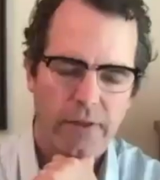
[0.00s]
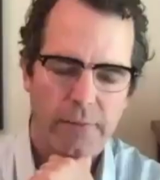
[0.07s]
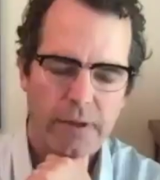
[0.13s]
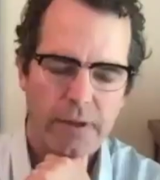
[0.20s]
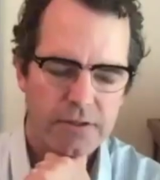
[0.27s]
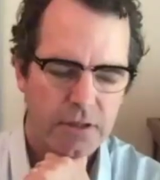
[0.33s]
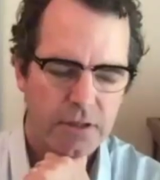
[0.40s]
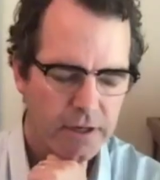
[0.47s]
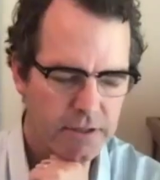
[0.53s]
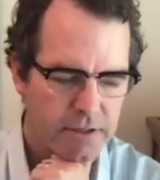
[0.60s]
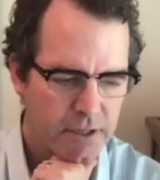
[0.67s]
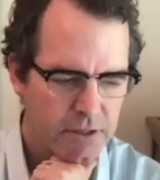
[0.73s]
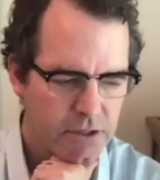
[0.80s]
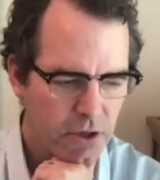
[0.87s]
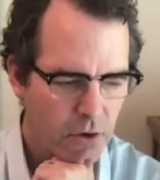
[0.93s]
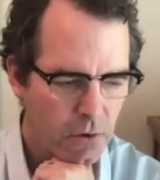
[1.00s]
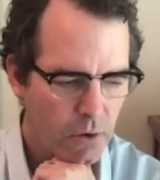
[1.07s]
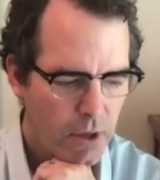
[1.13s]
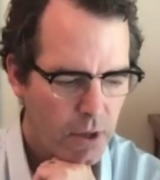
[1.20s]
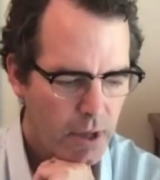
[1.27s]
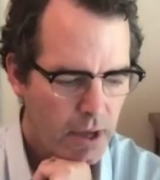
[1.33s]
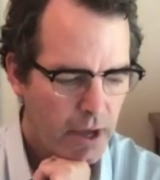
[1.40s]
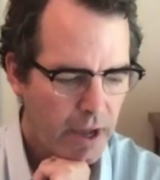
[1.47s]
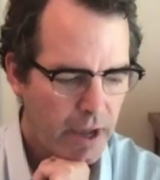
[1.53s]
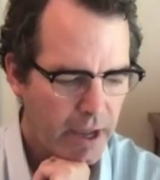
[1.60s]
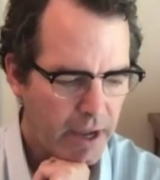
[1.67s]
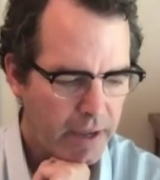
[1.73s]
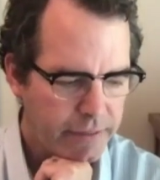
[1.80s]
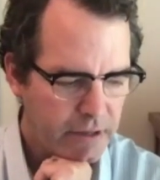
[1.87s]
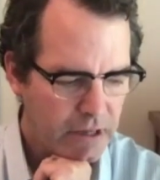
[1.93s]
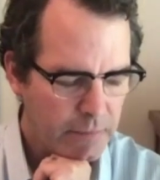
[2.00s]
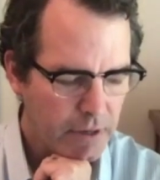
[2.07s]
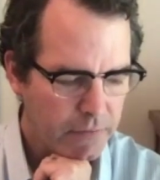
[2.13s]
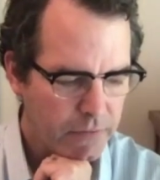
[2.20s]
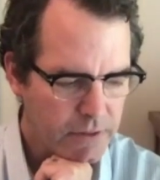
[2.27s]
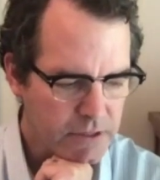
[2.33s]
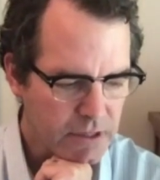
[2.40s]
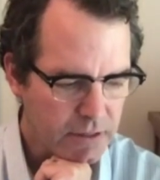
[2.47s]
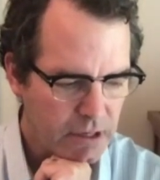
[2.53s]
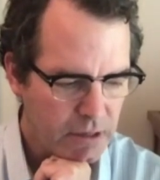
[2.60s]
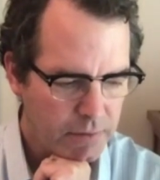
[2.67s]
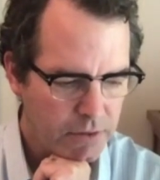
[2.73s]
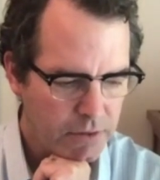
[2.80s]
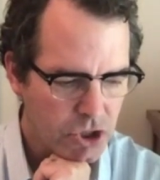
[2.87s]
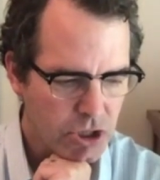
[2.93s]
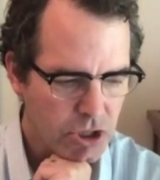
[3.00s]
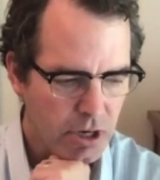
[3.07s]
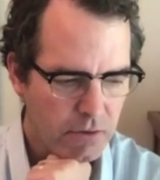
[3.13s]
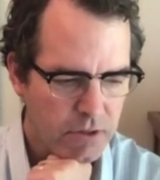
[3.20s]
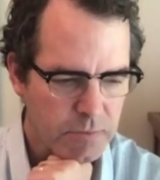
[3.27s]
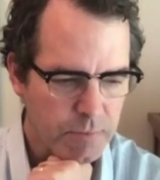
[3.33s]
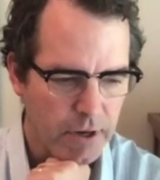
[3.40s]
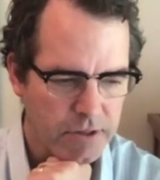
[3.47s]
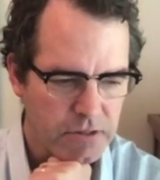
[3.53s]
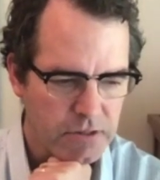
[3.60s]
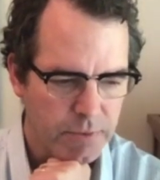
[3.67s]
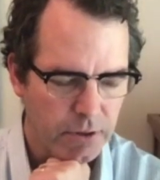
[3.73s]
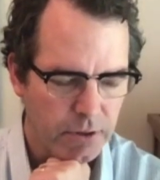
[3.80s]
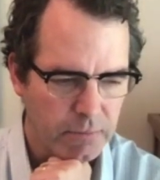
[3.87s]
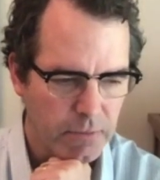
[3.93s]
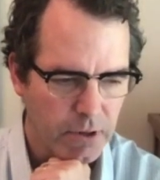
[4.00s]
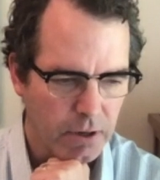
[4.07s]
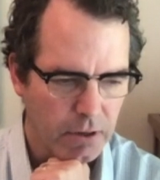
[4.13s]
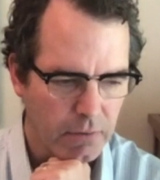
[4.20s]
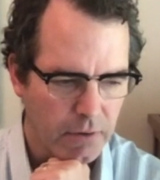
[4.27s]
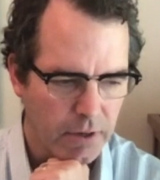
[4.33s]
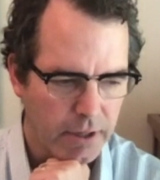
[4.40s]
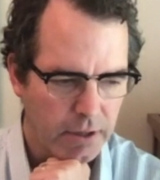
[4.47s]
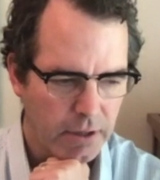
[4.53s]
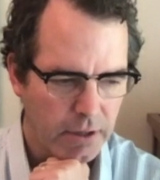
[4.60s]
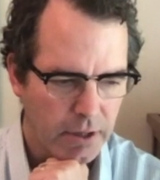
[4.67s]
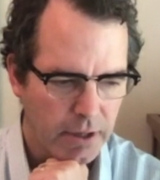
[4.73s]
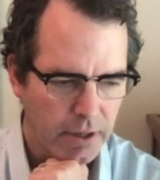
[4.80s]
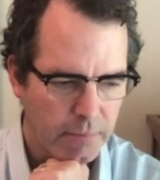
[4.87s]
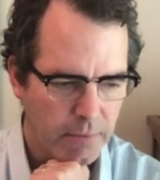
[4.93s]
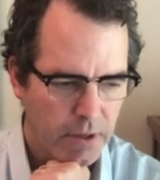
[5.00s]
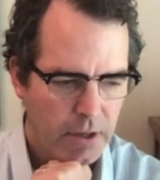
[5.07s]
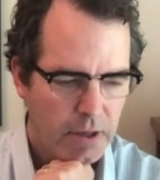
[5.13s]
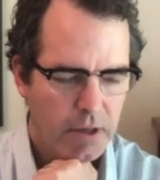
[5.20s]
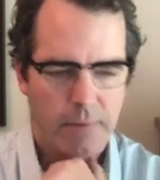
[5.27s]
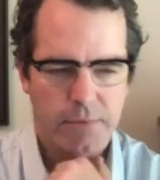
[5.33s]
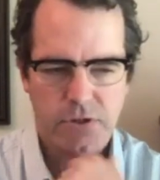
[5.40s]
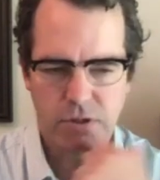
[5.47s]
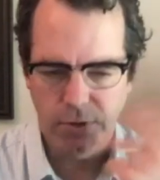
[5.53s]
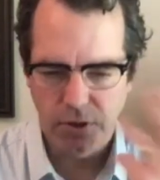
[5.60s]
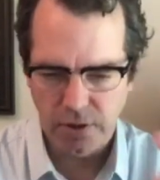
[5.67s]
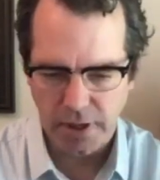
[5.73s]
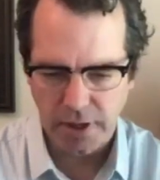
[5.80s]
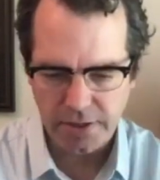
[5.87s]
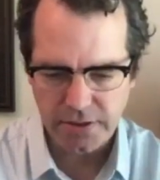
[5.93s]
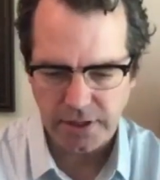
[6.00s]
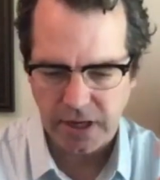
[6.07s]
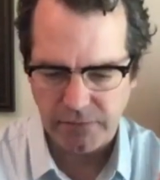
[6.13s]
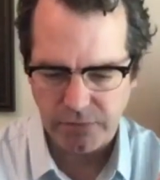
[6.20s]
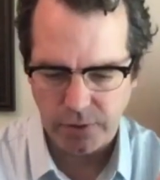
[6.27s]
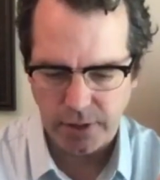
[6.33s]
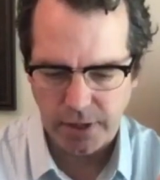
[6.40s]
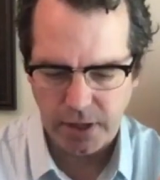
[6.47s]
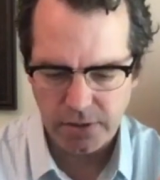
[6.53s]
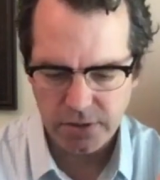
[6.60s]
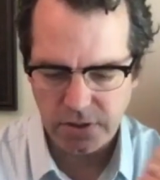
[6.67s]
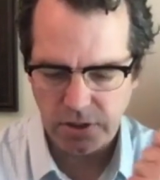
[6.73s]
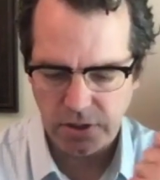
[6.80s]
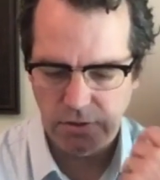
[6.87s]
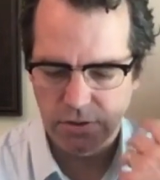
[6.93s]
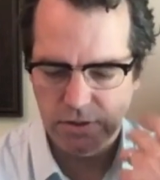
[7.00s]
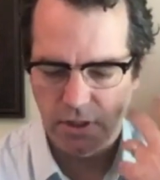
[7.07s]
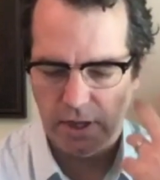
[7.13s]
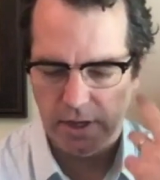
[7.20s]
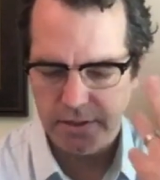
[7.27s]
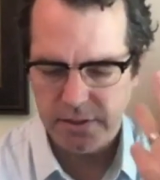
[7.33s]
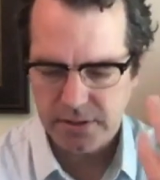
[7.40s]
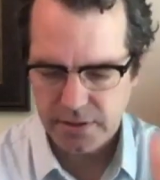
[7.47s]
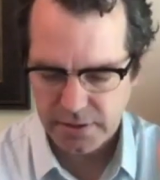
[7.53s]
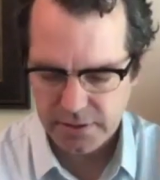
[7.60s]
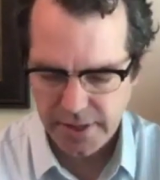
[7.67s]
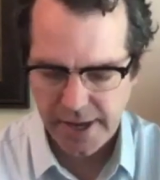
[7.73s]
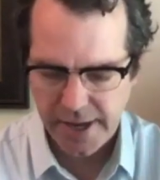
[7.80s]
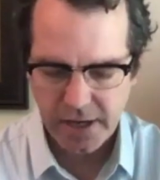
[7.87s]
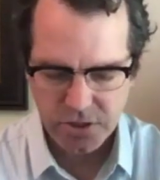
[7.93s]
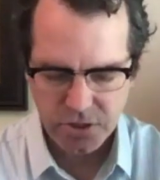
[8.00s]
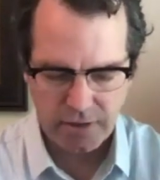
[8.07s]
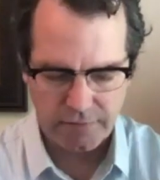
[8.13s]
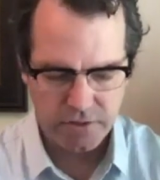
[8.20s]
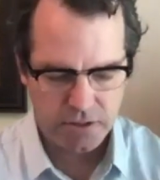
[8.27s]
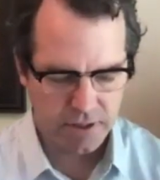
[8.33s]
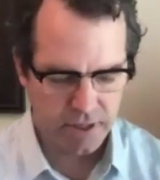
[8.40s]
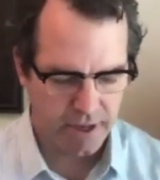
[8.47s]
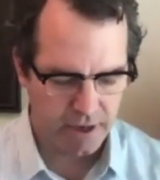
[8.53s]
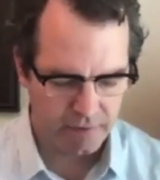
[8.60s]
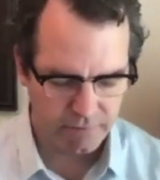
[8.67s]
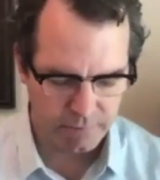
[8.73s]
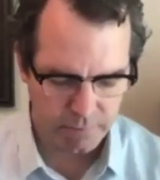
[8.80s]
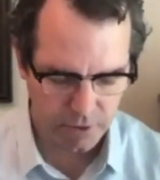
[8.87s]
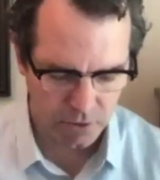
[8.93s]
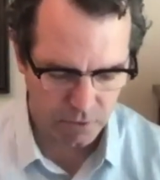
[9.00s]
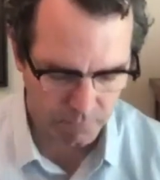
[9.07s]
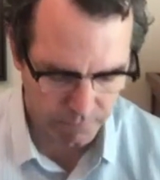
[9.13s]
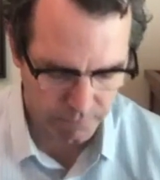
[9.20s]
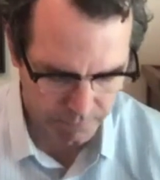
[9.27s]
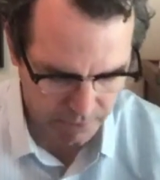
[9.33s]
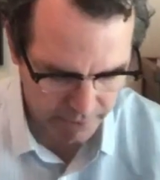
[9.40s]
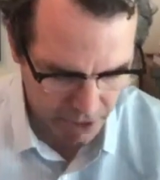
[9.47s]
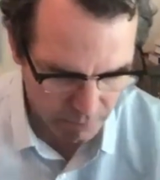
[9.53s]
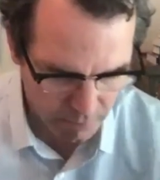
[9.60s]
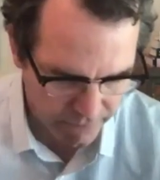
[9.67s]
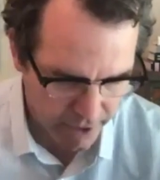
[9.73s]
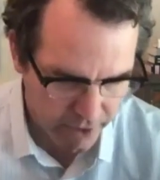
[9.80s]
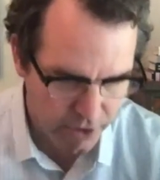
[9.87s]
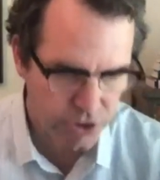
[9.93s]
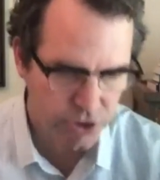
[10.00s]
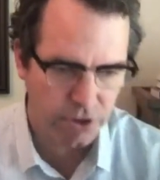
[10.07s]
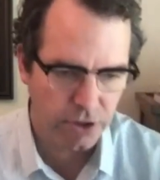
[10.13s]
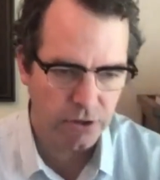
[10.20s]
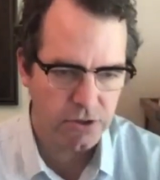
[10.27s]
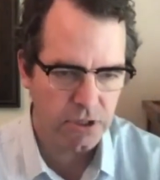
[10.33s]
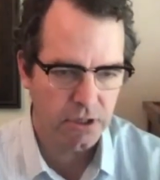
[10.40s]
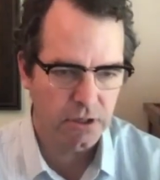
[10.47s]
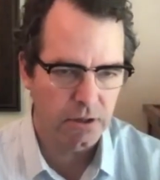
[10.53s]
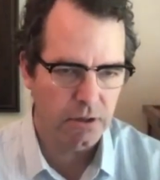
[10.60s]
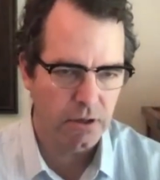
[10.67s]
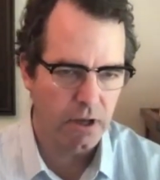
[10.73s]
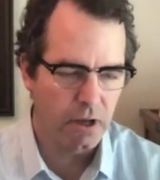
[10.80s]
makes a lot of sense. I think about this. I think about the shared responsibility model, right? I'm assuming you guys, like everyone else, you're using a lot of SaaS. You obviously have, cloud providers you're using.